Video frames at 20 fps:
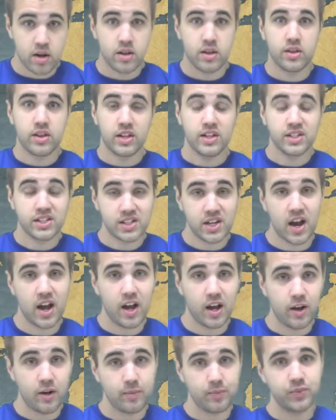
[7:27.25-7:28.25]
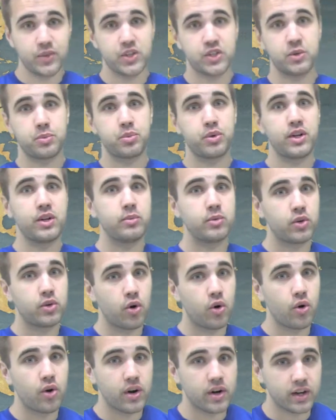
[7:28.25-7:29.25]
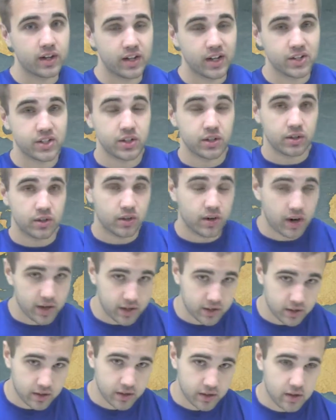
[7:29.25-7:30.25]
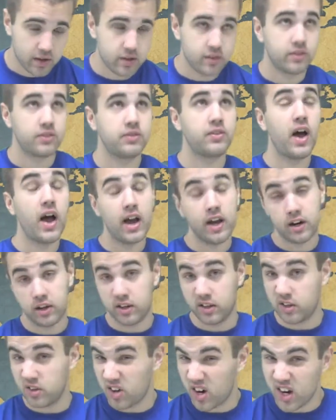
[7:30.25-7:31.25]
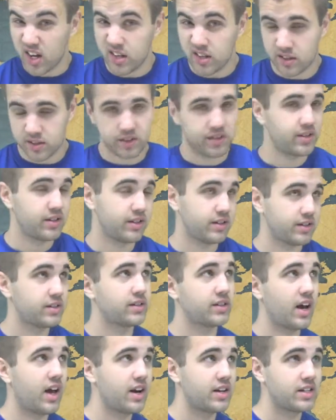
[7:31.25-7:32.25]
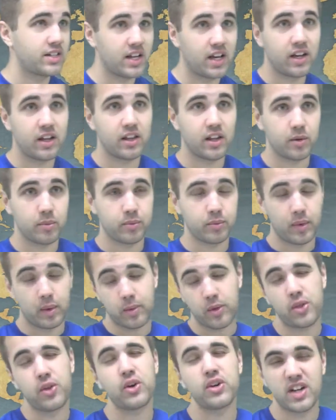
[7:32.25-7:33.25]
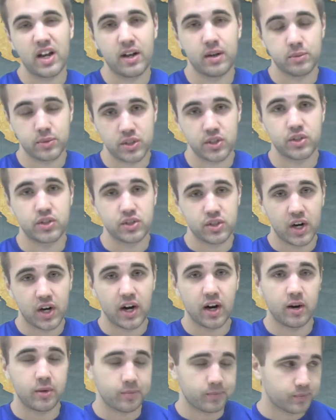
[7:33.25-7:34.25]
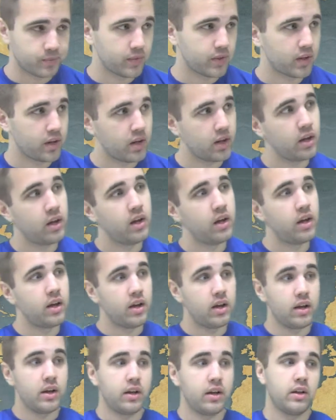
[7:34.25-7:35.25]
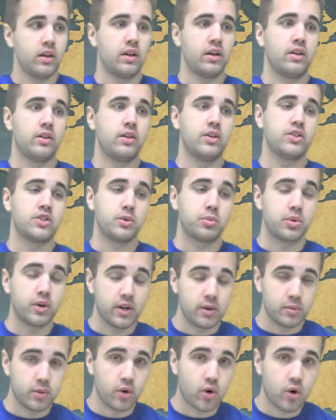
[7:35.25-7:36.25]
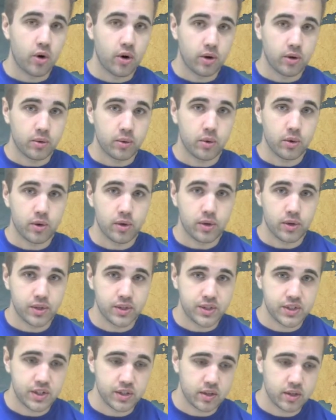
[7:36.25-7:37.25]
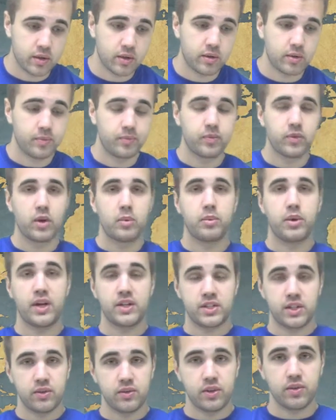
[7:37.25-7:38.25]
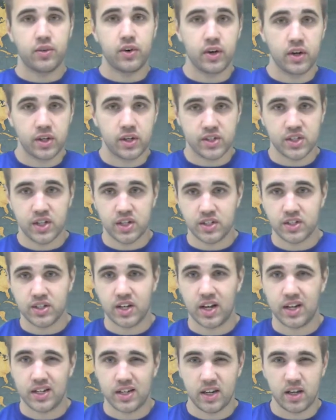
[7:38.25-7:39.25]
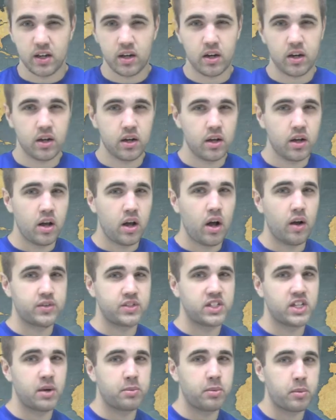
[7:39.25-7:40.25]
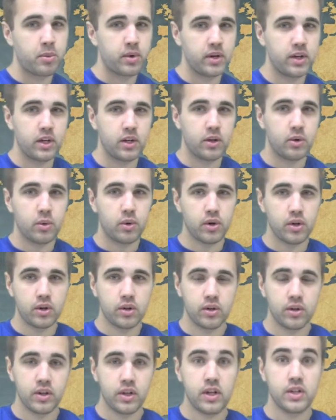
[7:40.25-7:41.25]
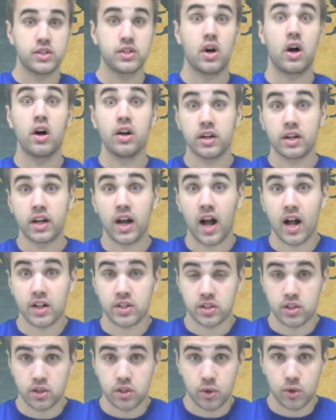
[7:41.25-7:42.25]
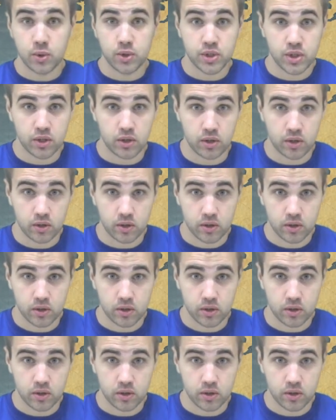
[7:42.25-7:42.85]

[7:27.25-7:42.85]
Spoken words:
This time the Supreme Court gets it right. Finally, right? It's kind of taken them maybe the third time's the charm. The Supreme Court rules Plessy v. Ferguson's idea of separate but equal is unconstitutional.